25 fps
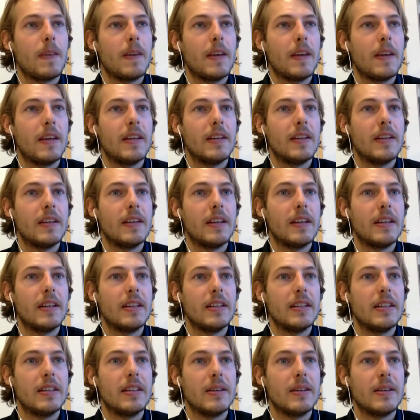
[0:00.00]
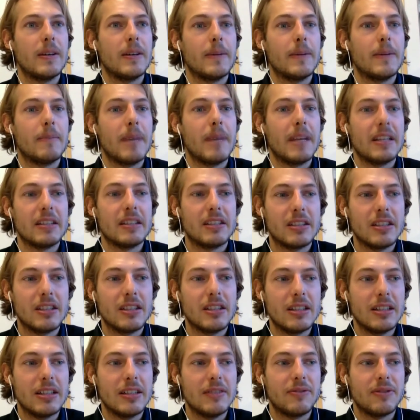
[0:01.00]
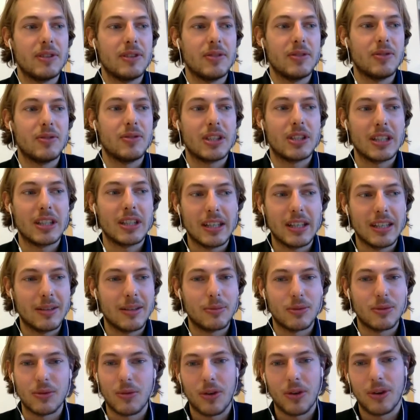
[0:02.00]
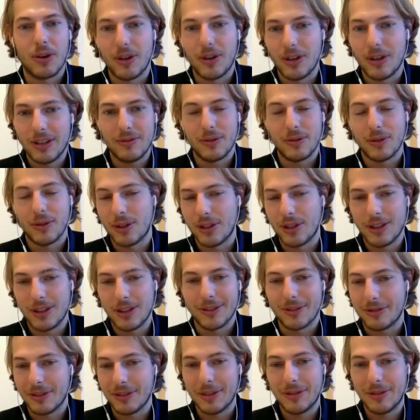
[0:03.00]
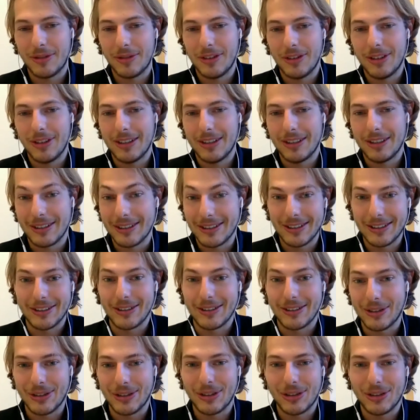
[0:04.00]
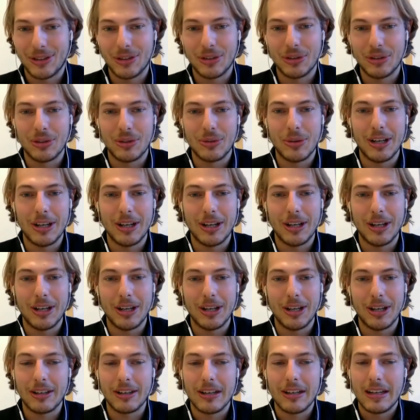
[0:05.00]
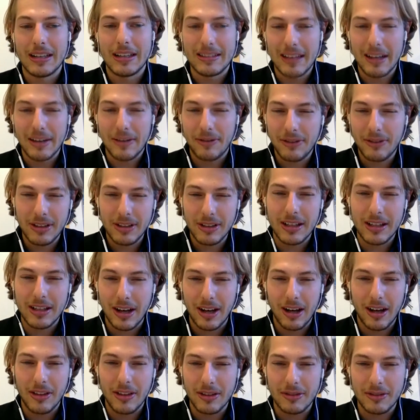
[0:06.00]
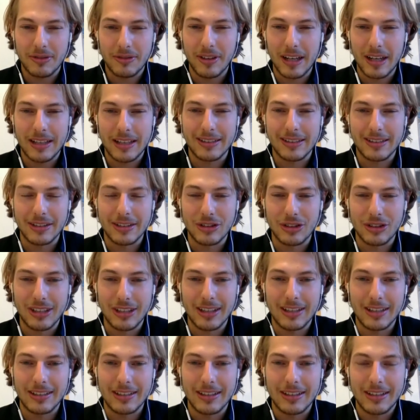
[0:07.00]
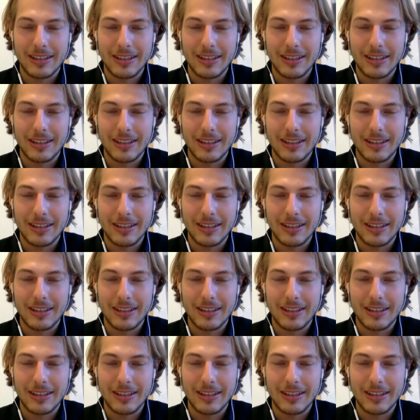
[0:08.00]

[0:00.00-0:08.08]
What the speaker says: in medicine, if you can get up to 30, 40, or 50, you're doing well. So there are definitely other factors that